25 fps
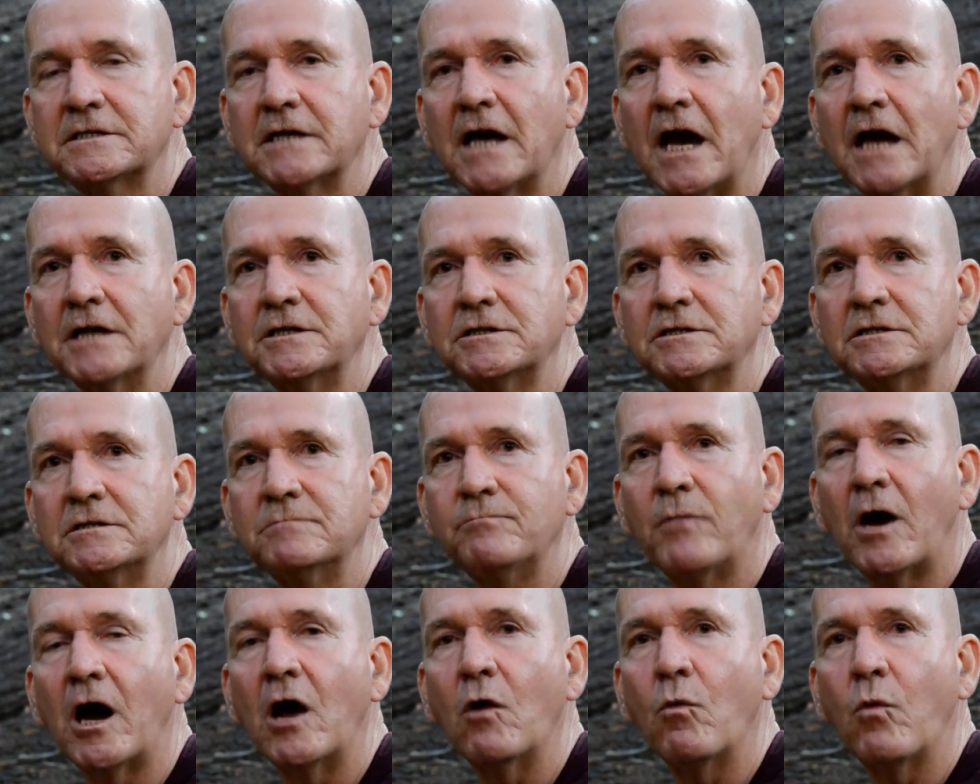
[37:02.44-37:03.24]

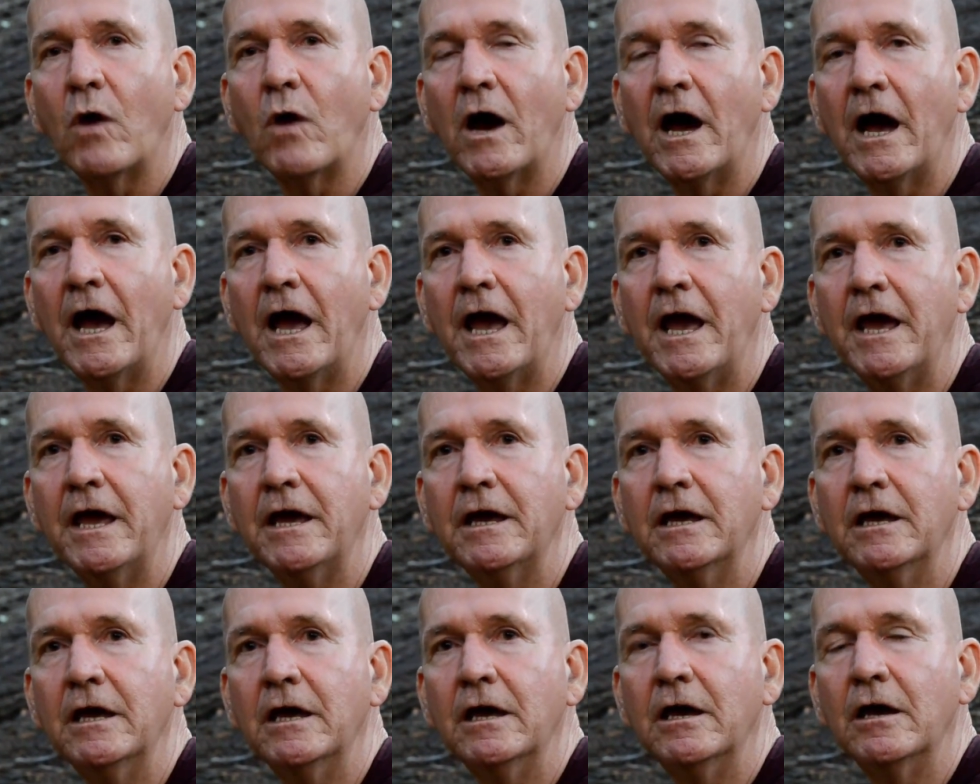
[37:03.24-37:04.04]
such by
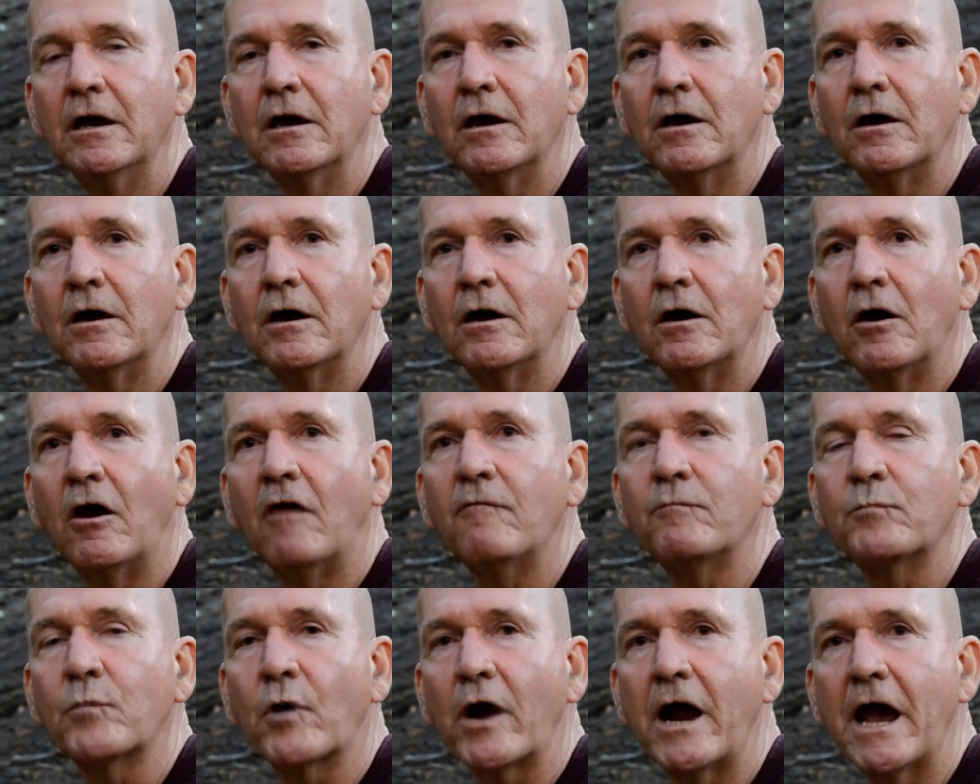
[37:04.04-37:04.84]
way
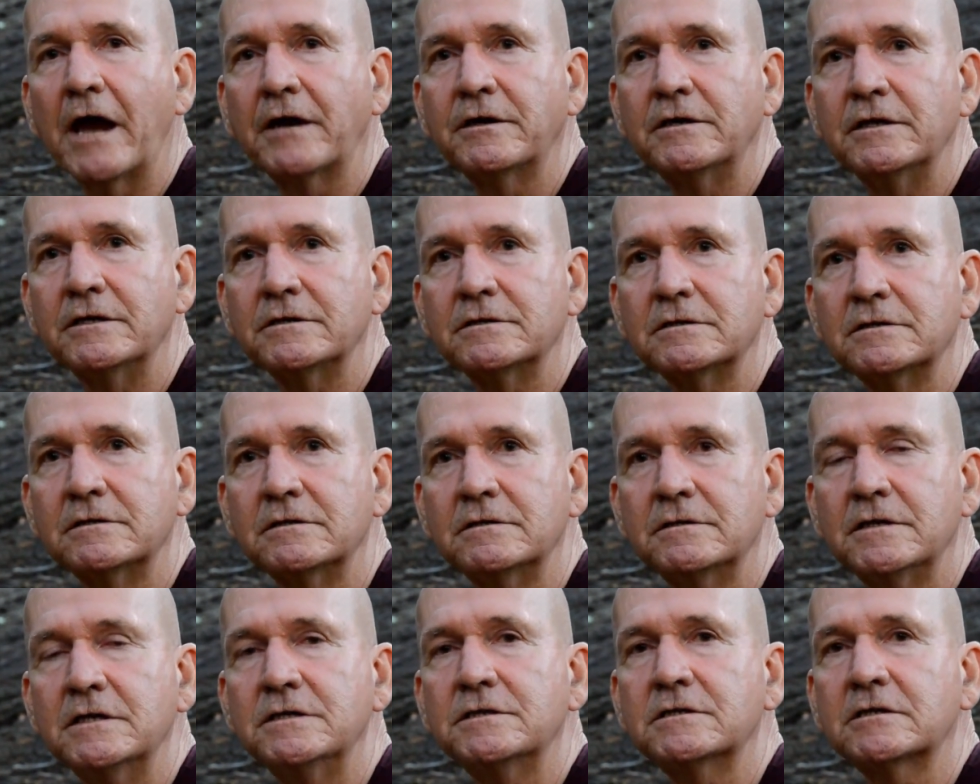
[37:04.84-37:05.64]
of practice.
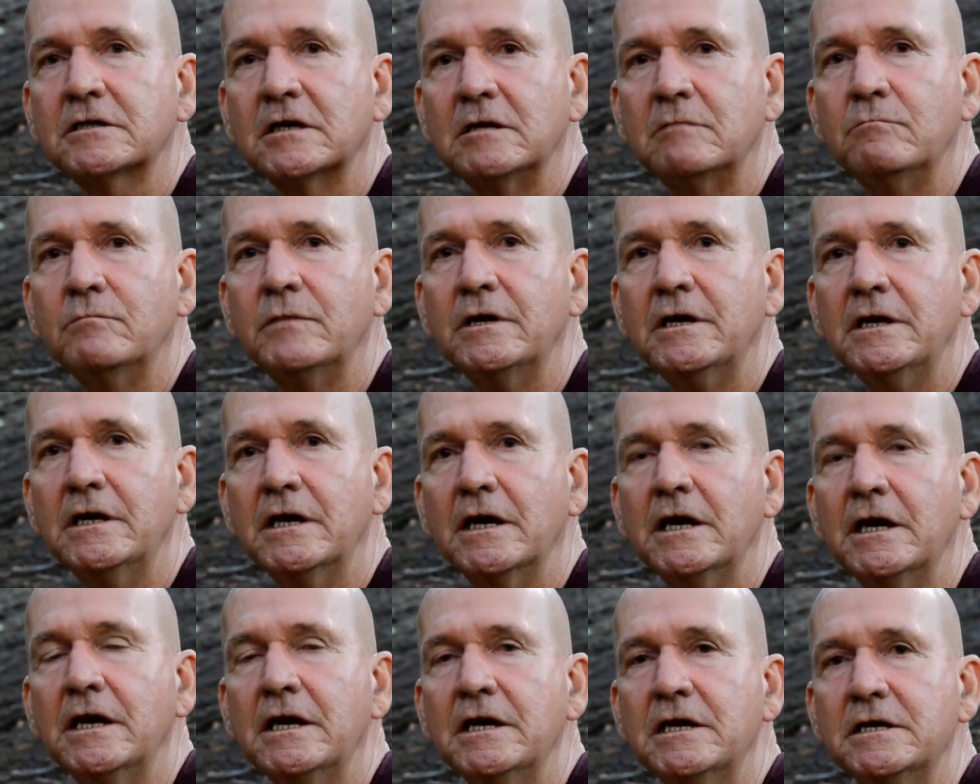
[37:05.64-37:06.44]
This can
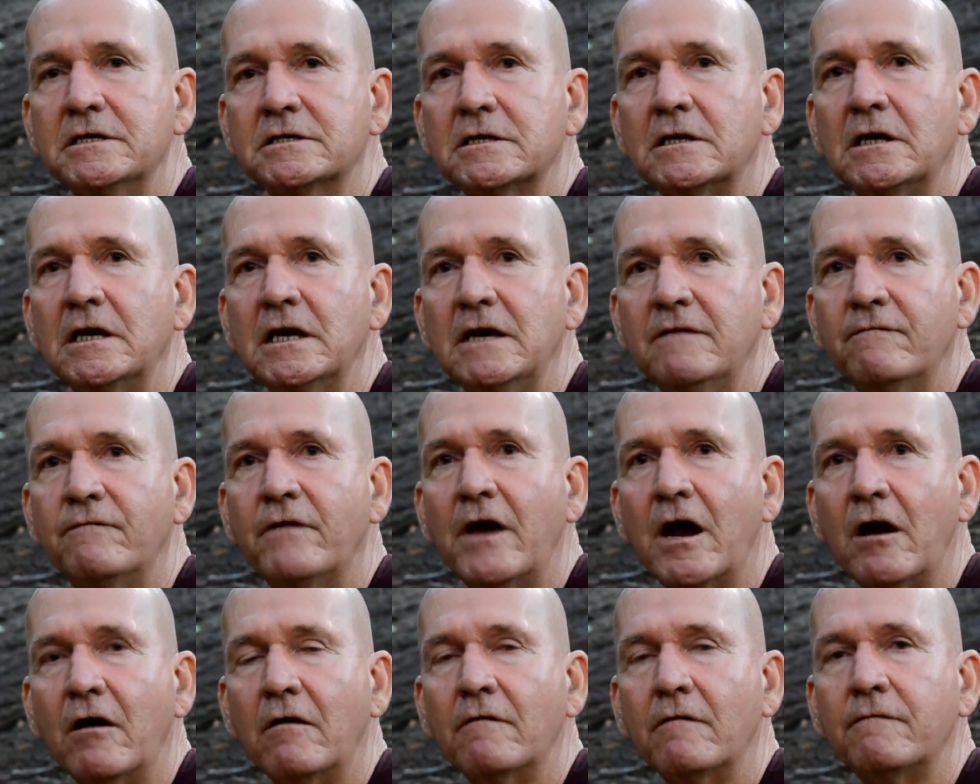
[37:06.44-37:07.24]
be easily
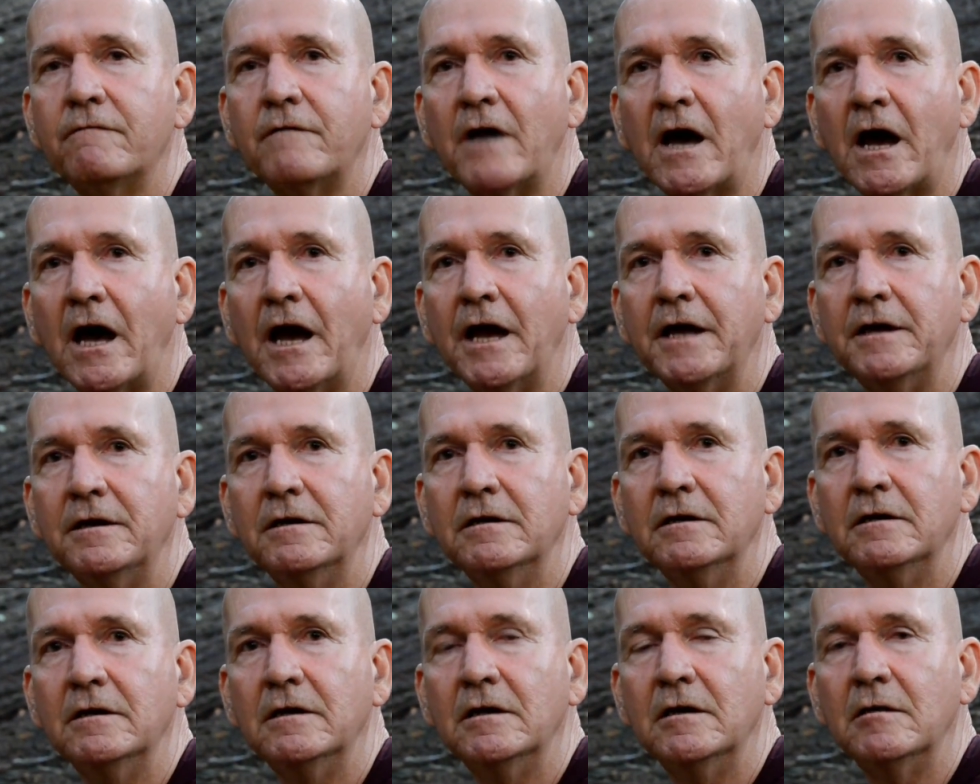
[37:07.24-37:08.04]
verified
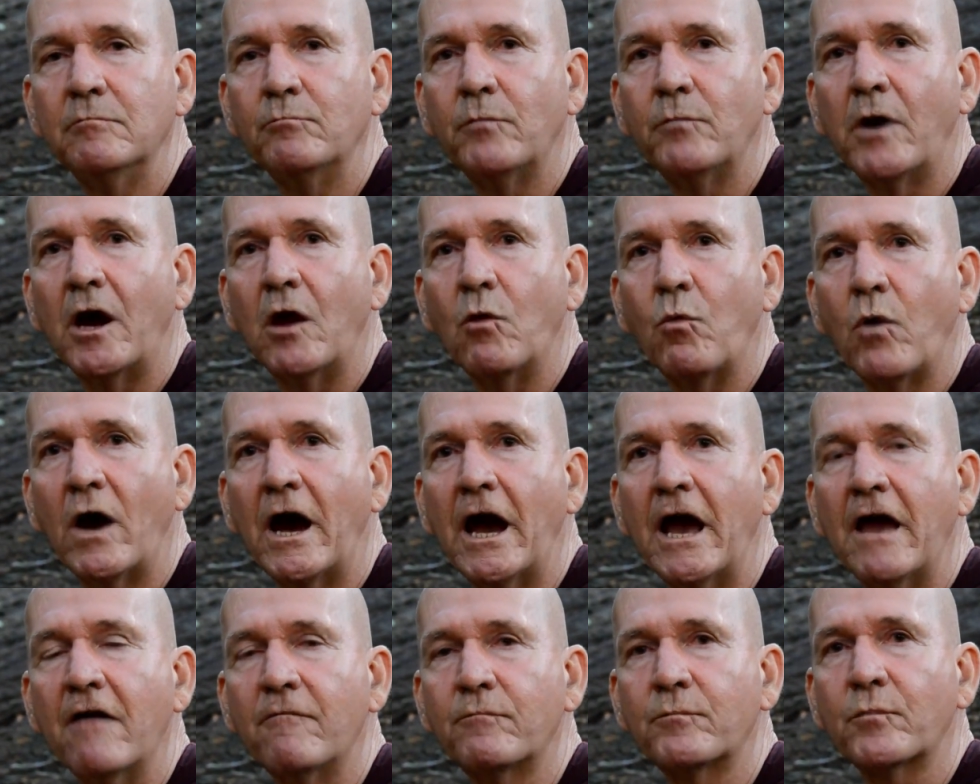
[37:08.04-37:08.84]
by
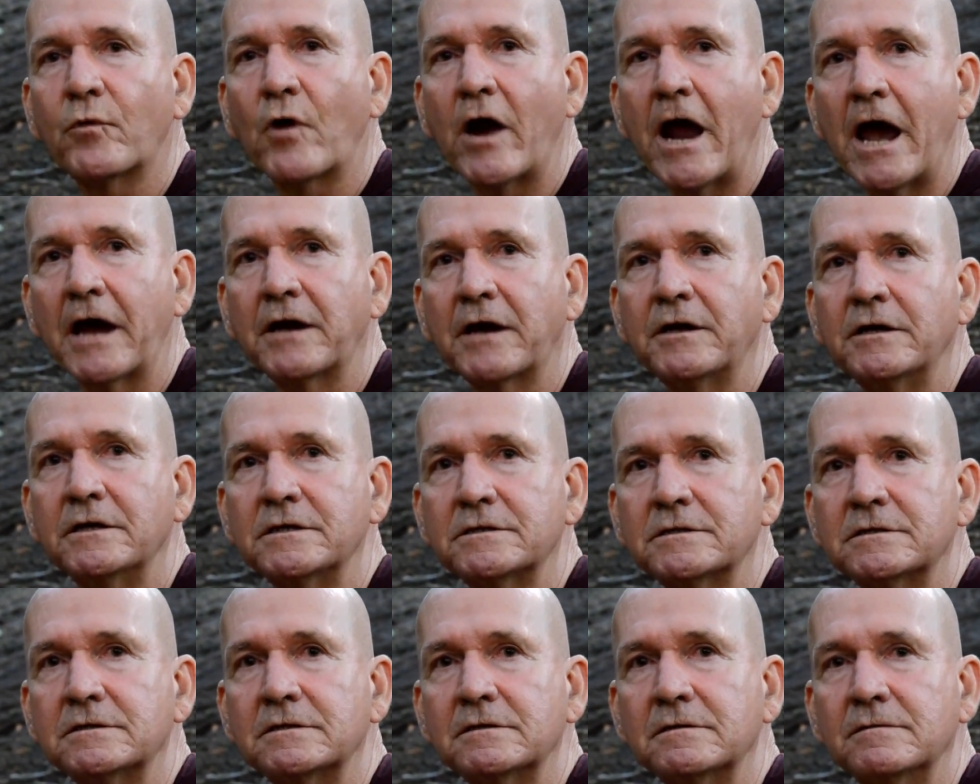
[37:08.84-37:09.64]
way of
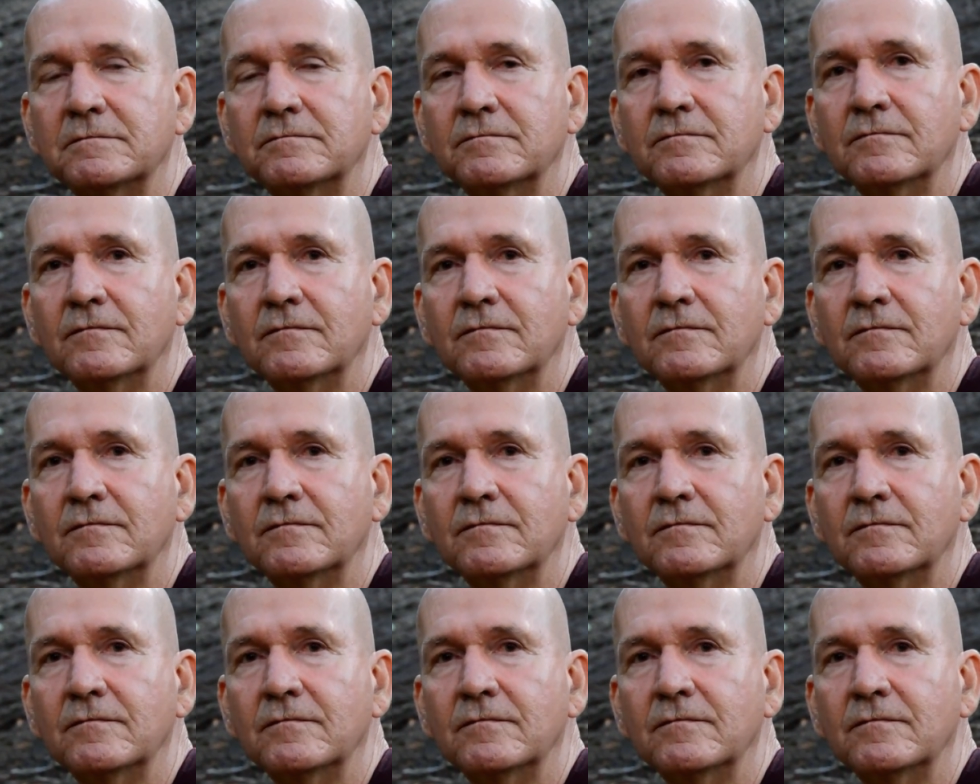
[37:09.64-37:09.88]
practice.